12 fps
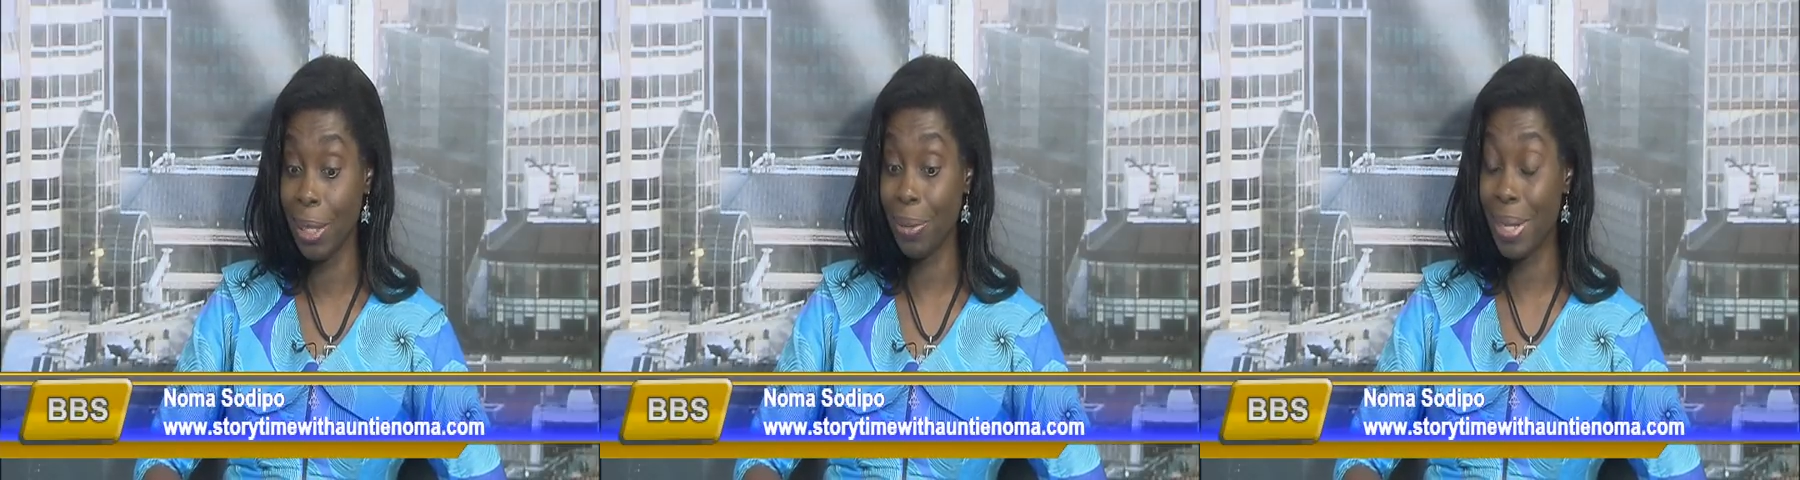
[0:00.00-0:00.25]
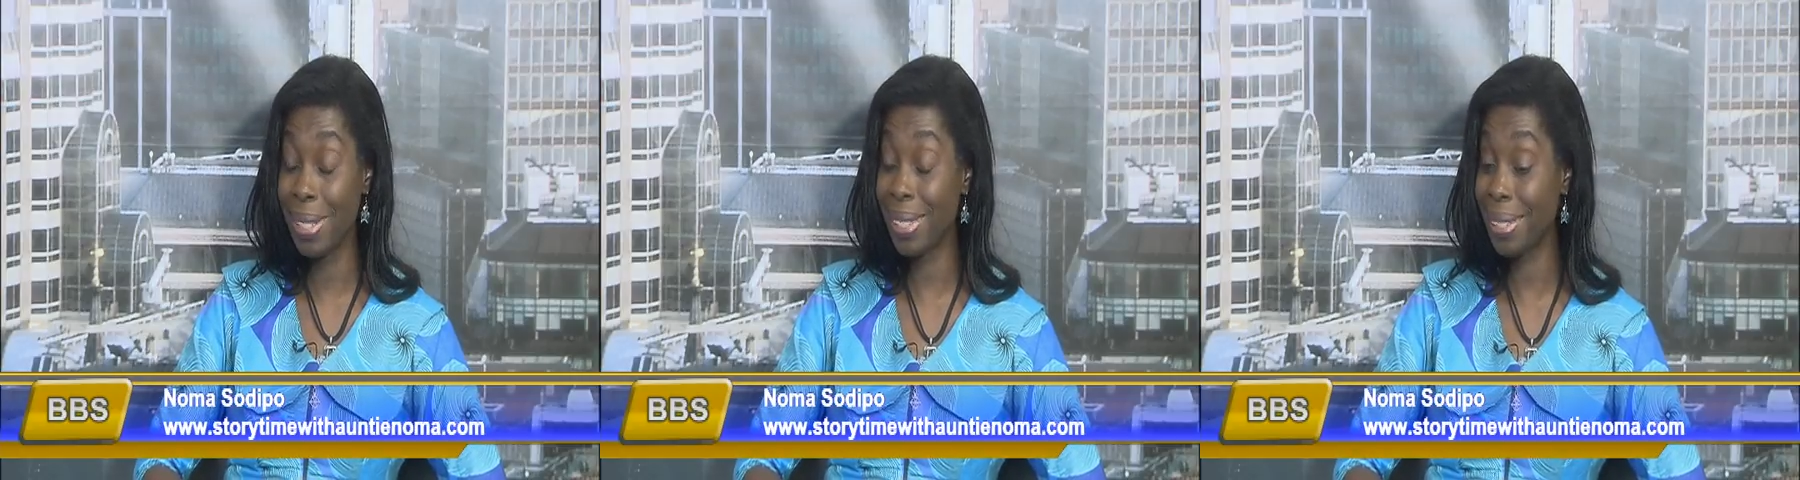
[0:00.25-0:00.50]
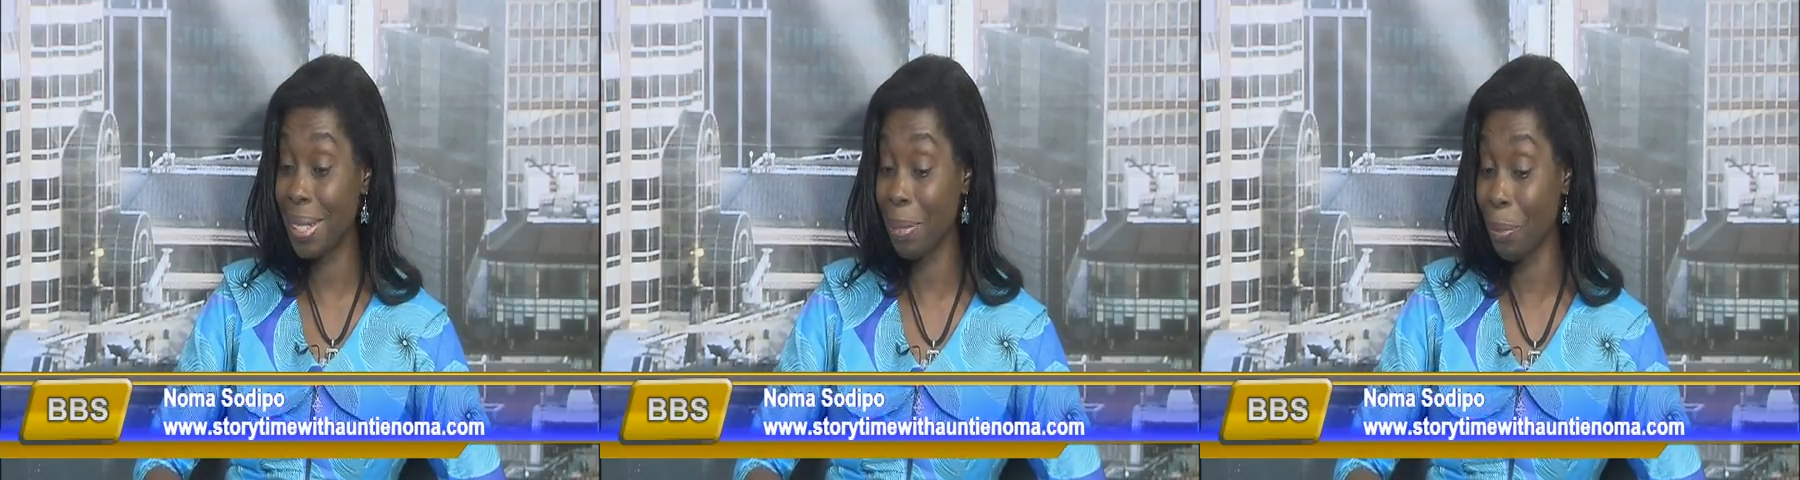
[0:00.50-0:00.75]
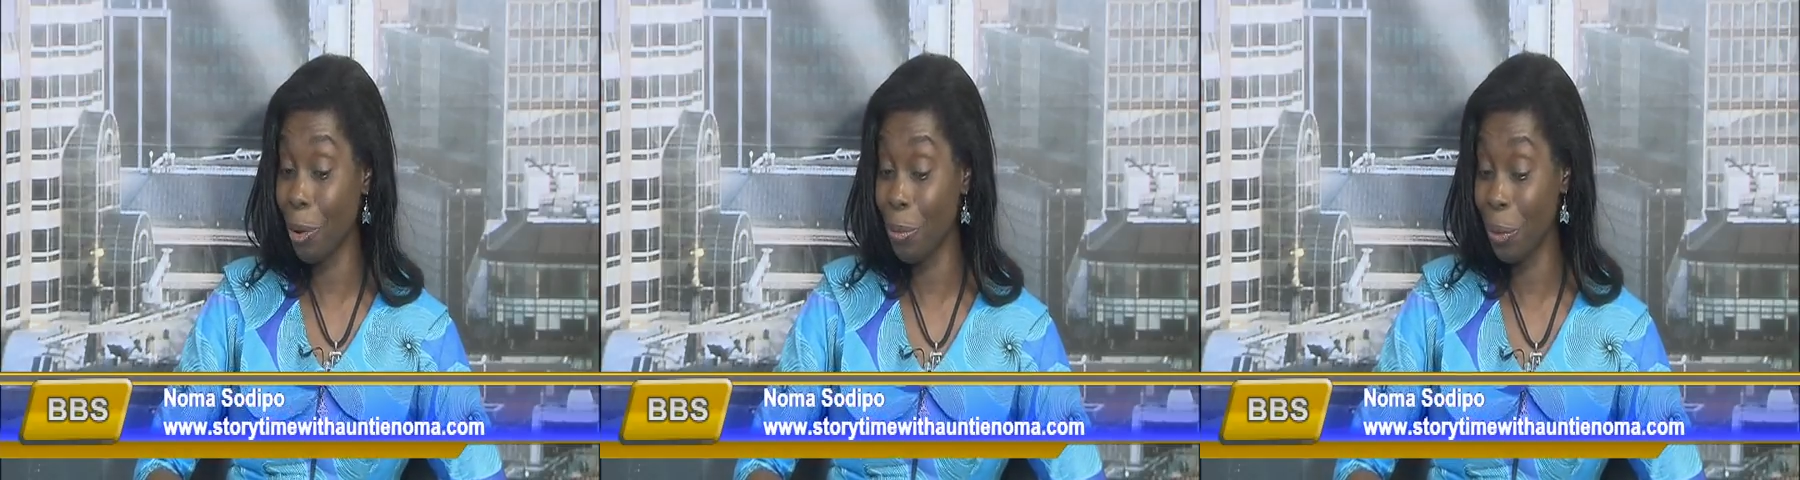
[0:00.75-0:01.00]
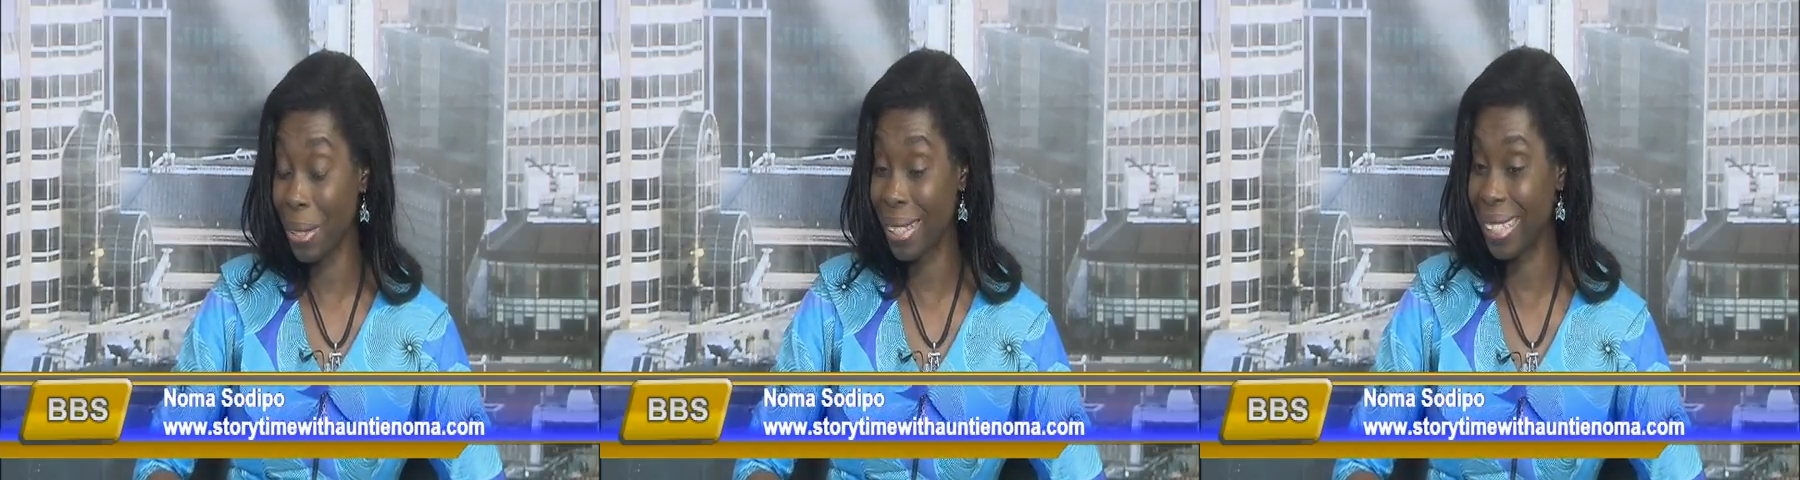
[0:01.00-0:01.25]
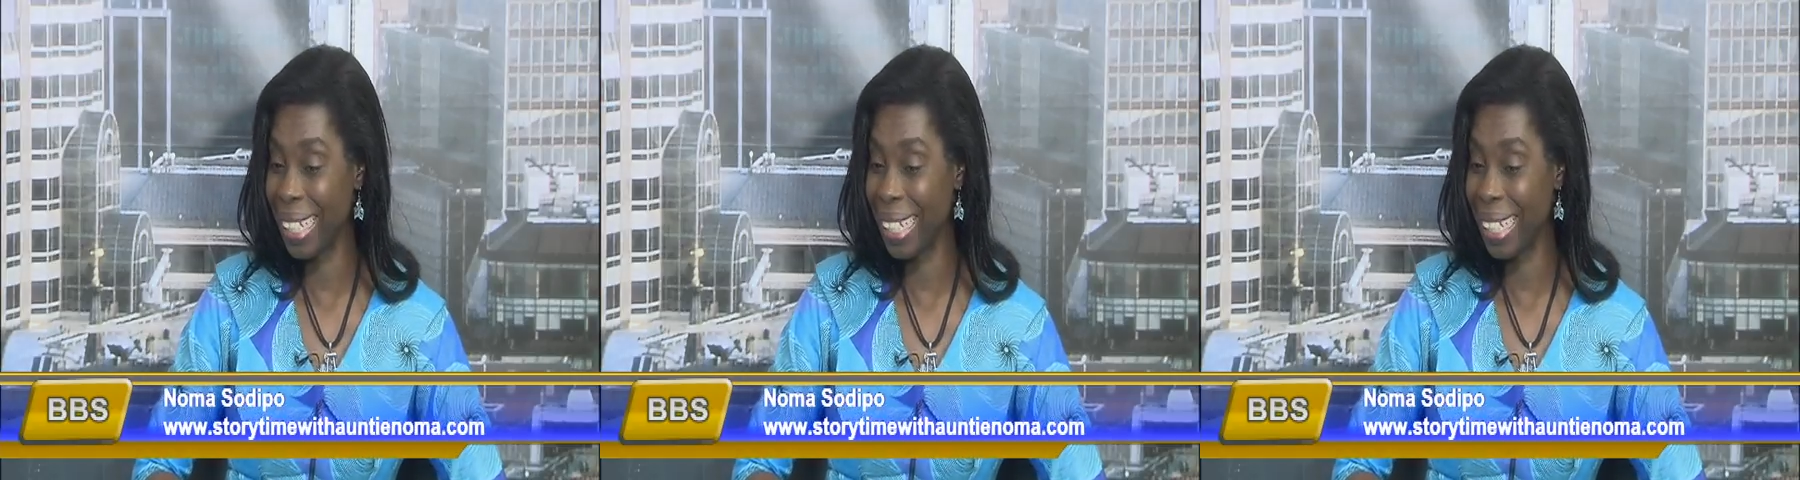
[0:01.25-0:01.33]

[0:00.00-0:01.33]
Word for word: 26 more books,